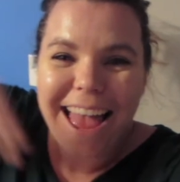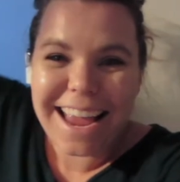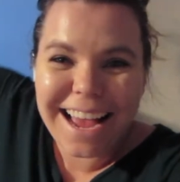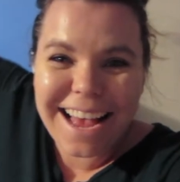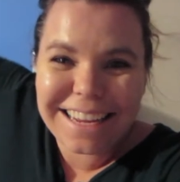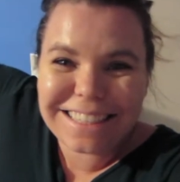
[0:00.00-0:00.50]
Hey
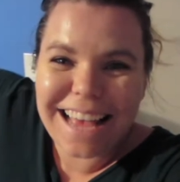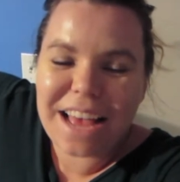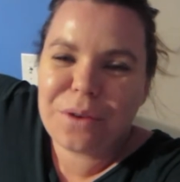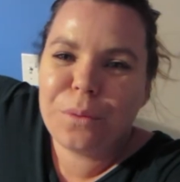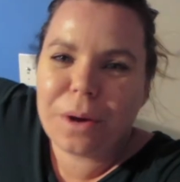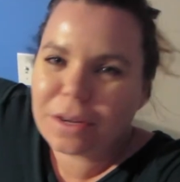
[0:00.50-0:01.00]
guys
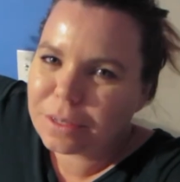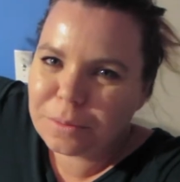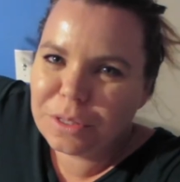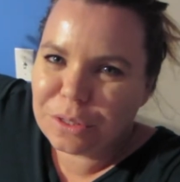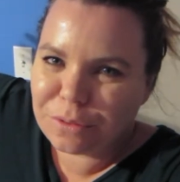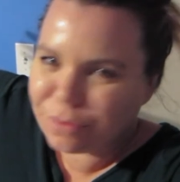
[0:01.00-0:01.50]
and
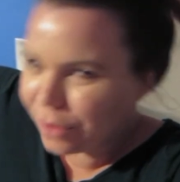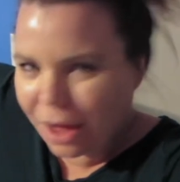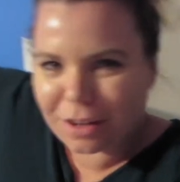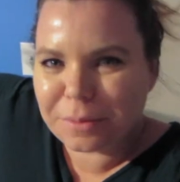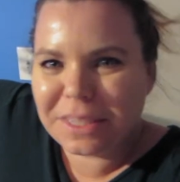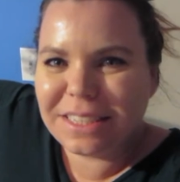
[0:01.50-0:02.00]
welcome to
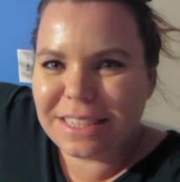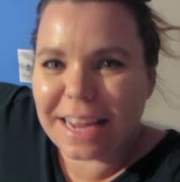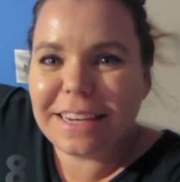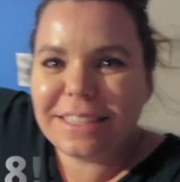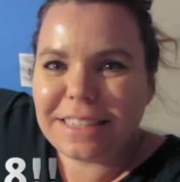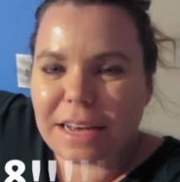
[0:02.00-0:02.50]
Vlogmas
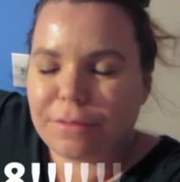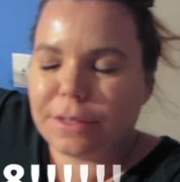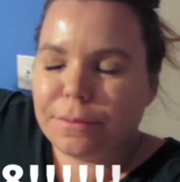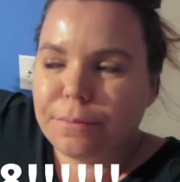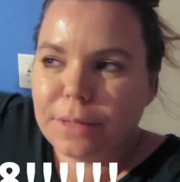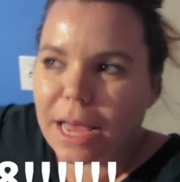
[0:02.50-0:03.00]
Day
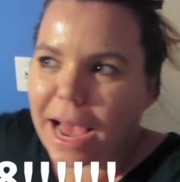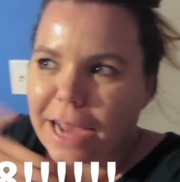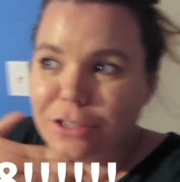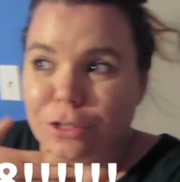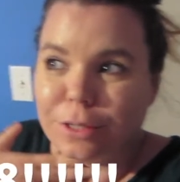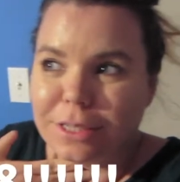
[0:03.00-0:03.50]
7.
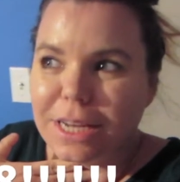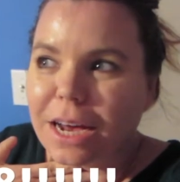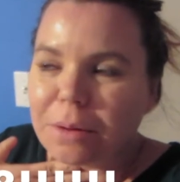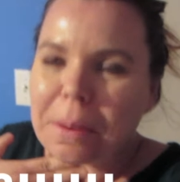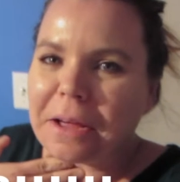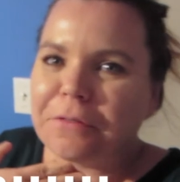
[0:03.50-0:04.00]
As you
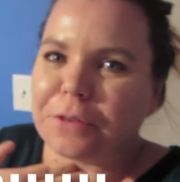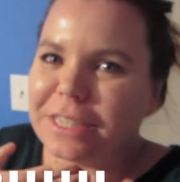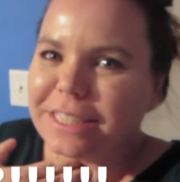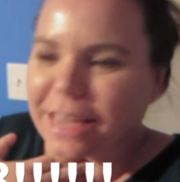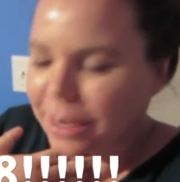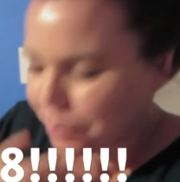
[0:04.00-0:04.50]
know my
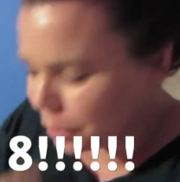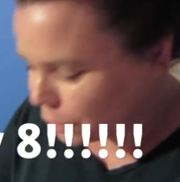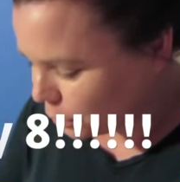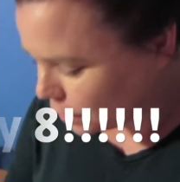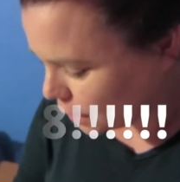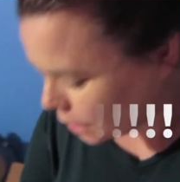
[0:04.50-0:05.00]
voice I'm
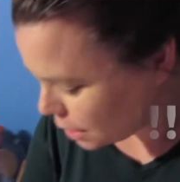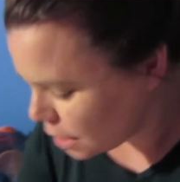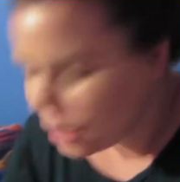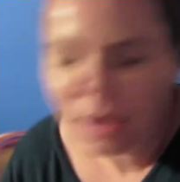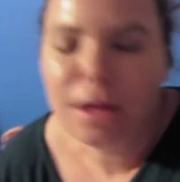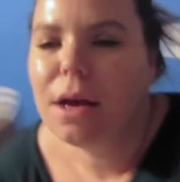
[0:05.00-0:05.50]
losing.
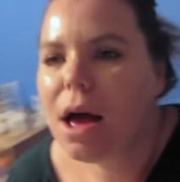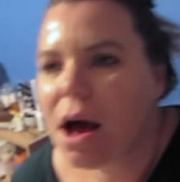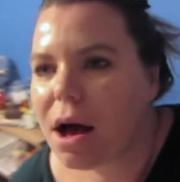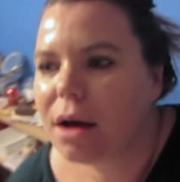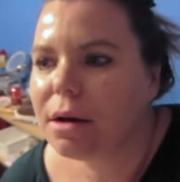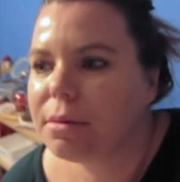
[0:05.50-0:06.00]

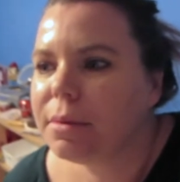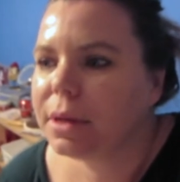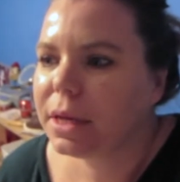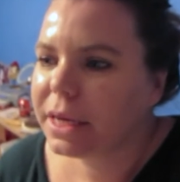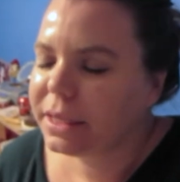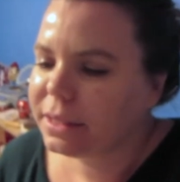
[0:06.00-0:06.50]
Um,
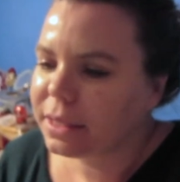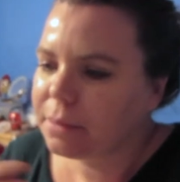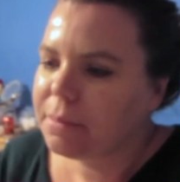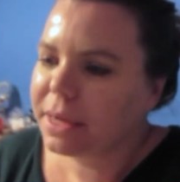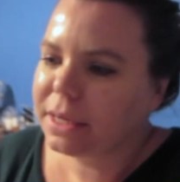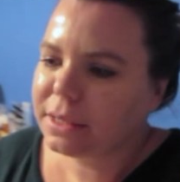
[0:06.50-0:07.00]
it's a
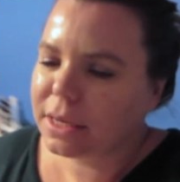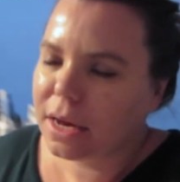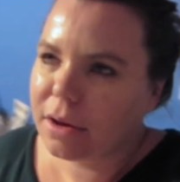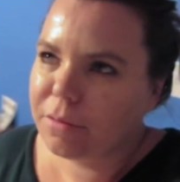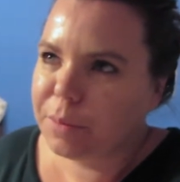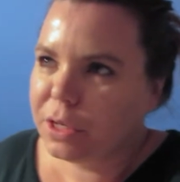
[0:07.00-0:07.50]
mix
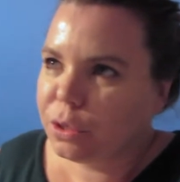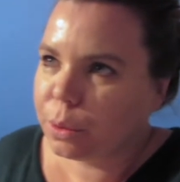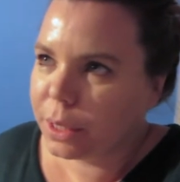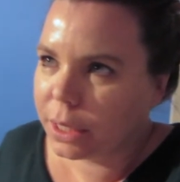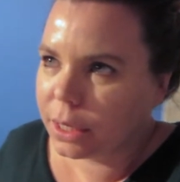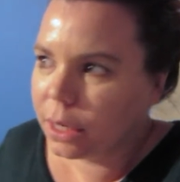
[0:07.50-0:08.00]
of
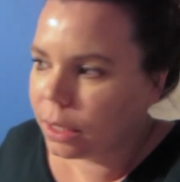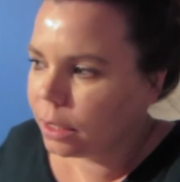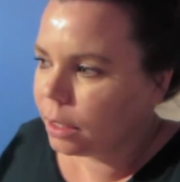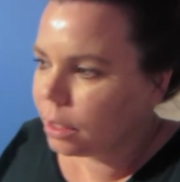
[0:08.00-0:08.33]
between